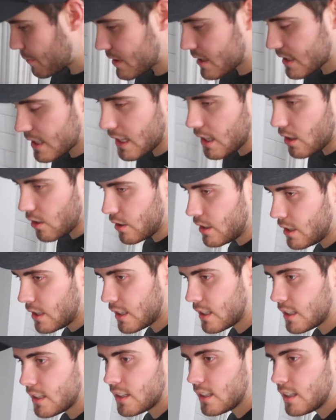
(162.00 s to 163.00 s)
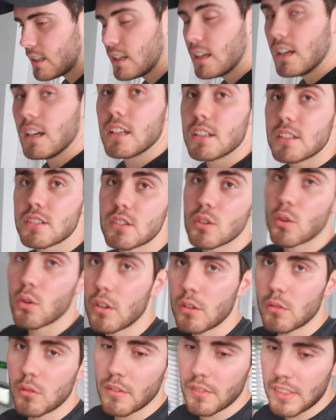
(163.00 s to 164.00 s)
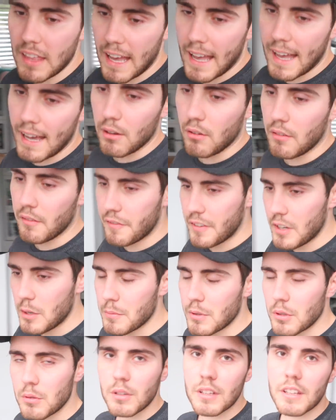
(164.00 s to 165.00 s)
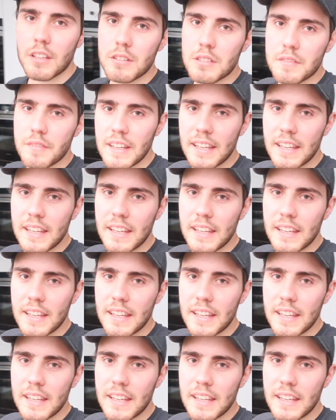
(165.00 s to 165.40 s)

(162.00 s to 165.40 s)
I'm still sorting all of that out and filming all of those